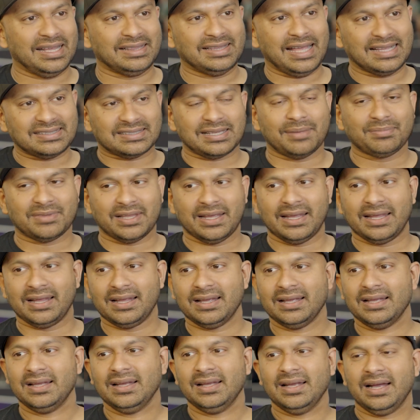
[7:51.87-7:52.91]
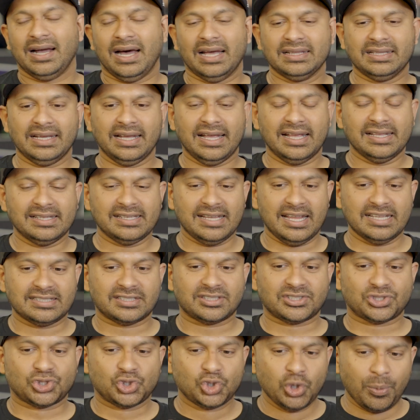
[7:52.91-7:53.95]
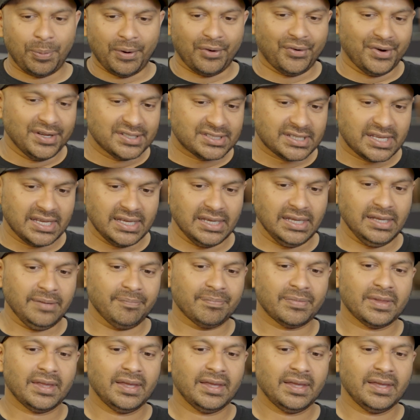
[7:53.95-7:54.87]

And that's something I think is super risky.